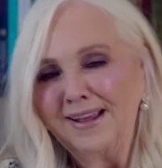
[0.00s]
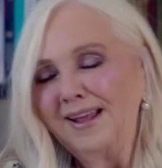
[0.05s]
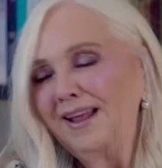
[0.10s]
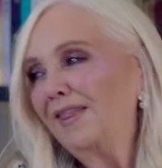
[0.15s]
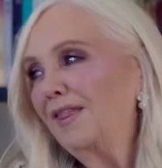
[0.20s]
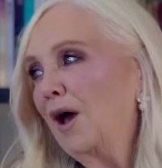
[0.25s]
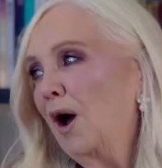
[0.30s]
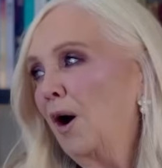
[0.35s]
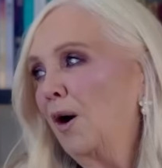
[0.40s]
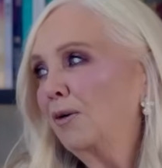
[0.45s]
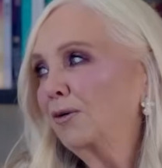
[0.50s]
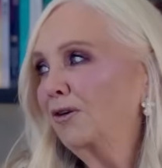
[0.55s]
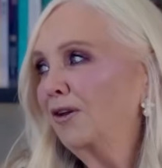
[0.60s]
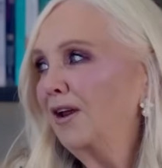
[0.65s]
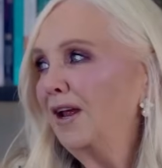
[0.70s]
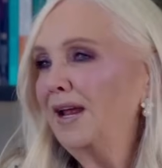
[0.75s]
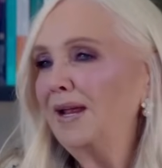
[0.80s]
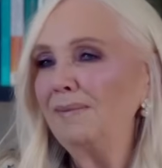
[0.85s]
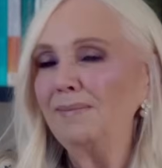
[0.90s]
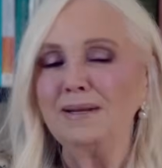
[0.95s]
The whole
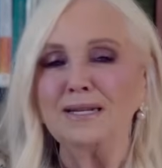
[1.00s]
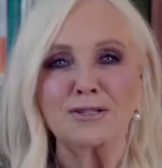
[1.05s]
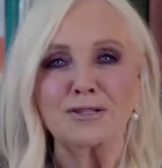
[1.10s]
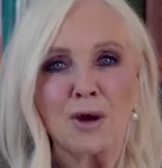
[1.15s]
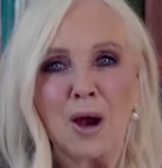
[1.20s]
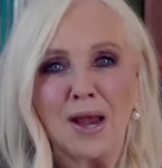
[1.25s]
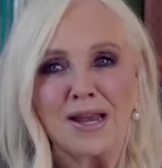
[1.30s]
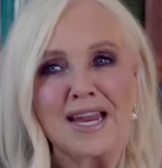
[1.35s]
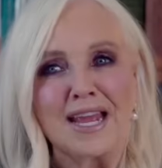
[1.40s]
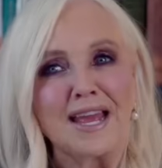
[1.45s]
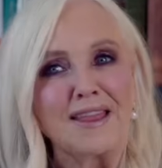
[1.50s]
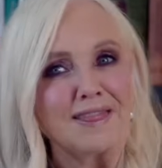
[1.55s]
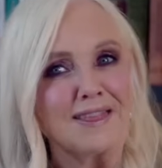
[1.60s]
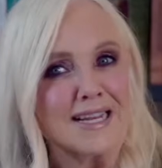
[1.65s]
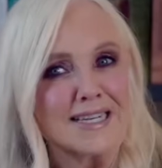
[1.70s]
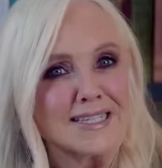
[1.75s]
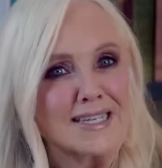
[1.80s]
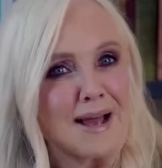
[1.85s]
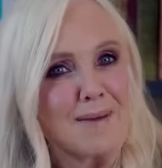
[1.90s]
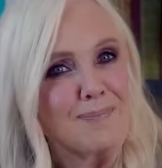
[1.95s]
team is trying to get
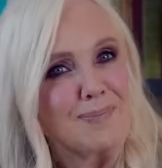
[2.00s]
this up,